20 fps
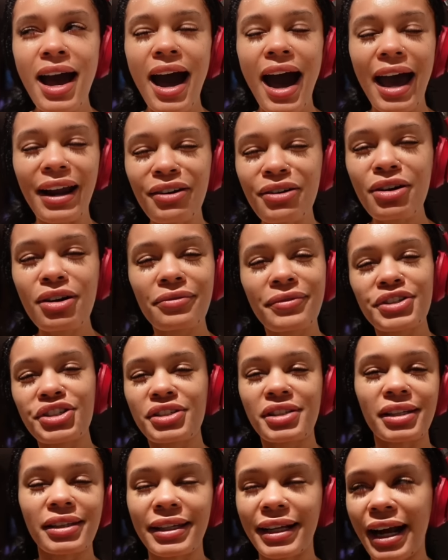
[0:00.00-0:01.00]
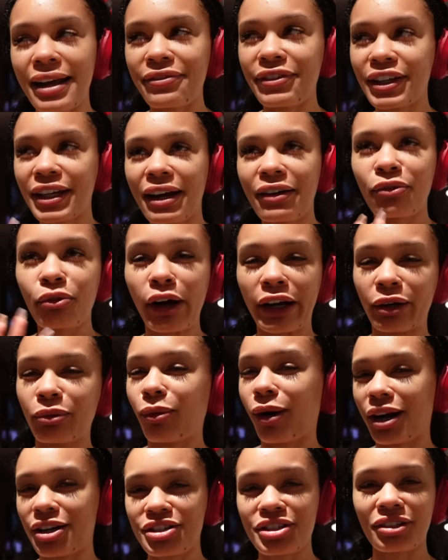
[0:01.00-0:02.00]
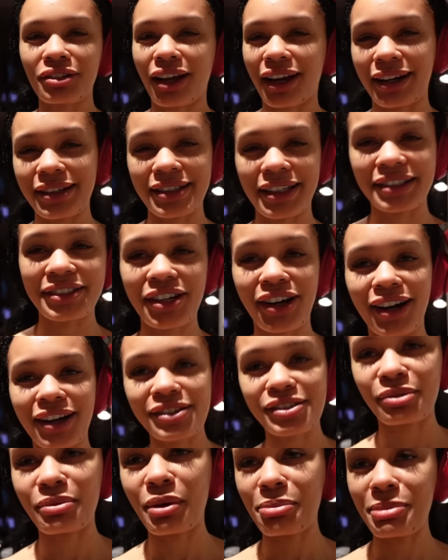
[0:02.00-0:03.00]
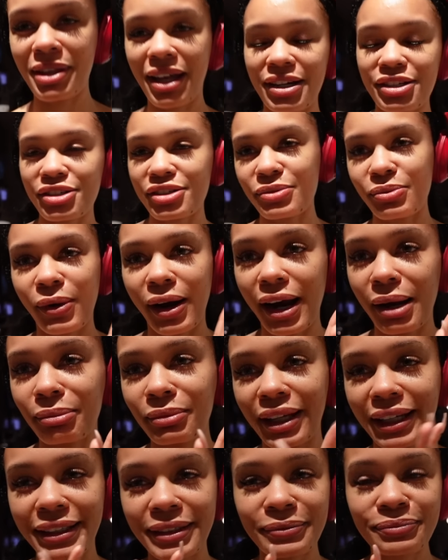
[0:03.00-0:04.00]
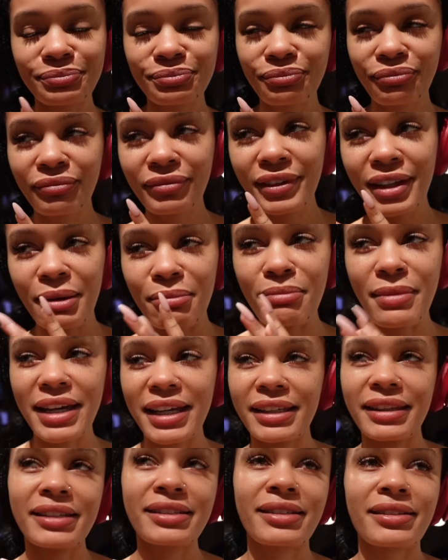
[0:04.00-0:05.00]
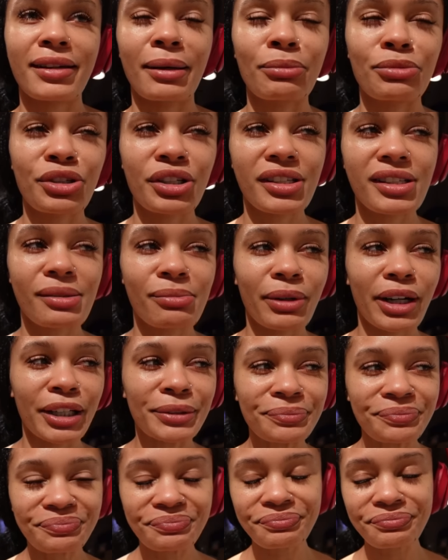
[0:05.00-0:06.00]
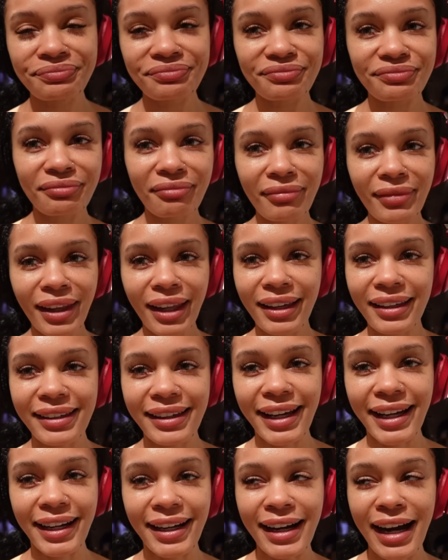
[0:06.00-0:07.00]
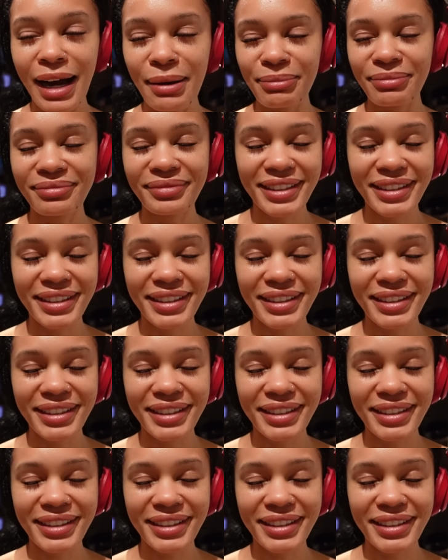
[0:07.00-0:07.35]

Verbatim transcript: I don't know if it's just a thing. I feel like I've like watched a lot of TikTok, so maybe that's just why I'm like making these assumptions, but yeah, I'm